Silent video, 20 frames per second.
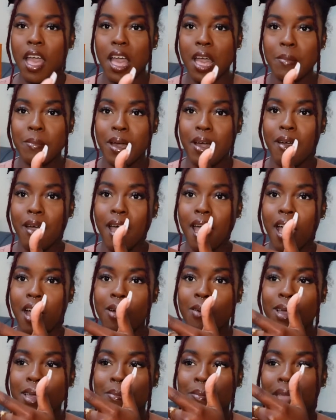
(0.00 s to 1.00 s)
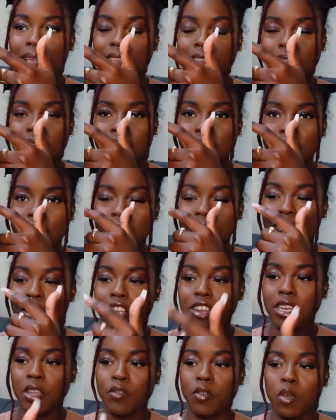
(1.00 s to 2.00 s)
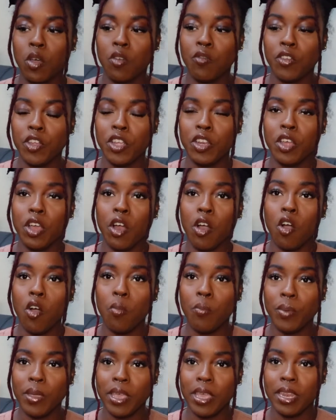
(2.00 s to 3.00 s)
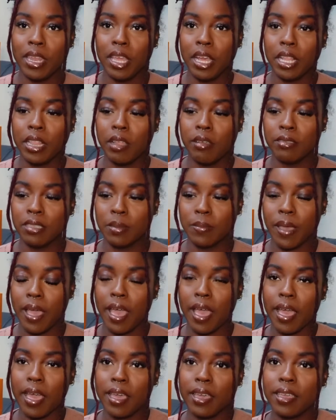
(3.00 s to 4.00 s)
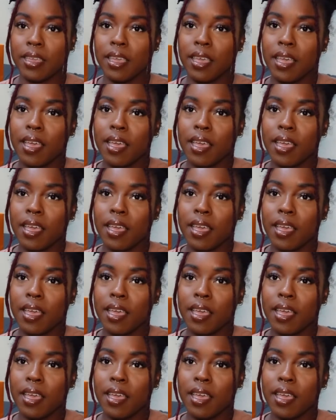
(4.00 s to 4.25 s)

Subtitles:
about how it makes it very difficult for you to open and close the bag.